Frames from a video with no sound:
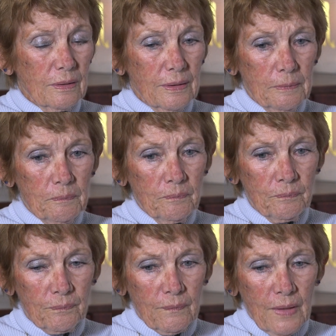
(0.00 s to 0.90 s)

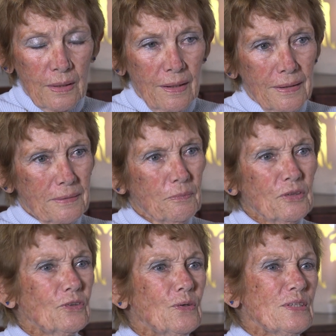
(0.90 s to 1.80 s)
I
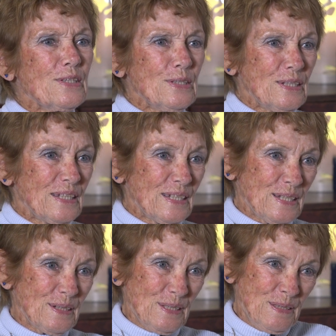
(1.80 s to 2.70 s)
won't go into any
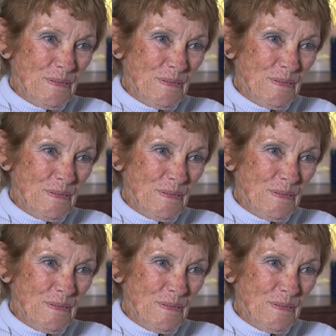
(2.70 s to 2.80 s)
details.